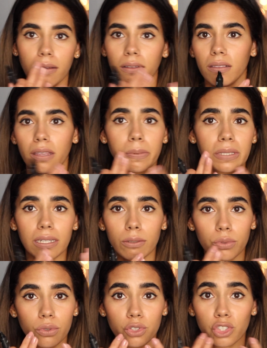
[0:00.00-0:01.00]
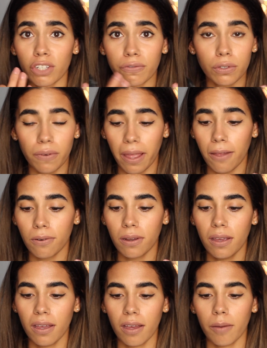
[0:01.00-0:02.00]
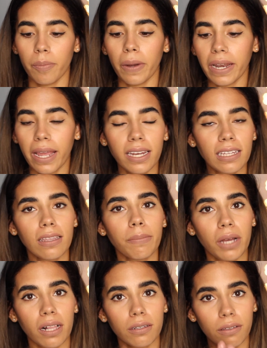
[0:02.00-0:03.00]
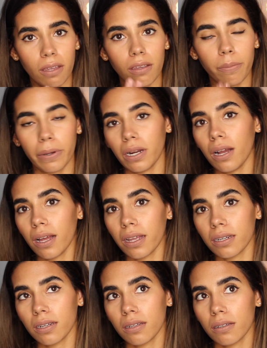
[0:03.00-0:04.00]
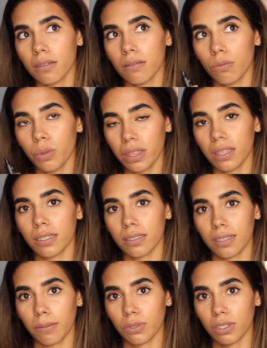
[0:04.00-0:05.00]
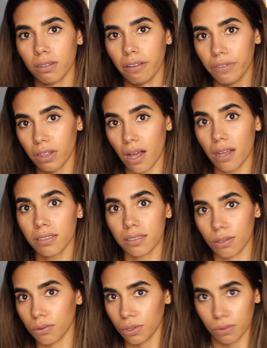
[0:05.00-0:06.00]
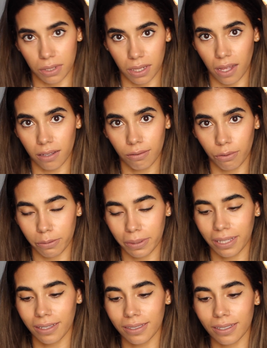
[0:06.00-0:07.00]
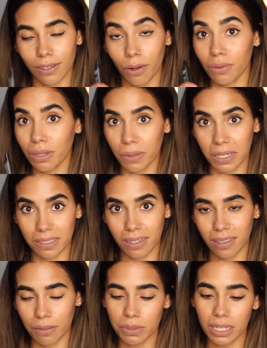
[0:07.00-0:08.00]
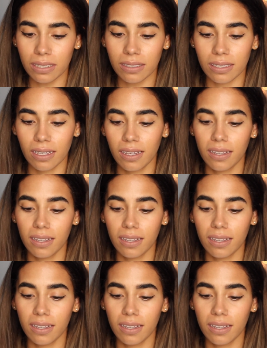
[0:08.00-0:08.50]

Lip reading: the lipstick will shift around. But any lip color that you put on, with the exception of gloss, don't use gloss formulas, it only works on lipsticks,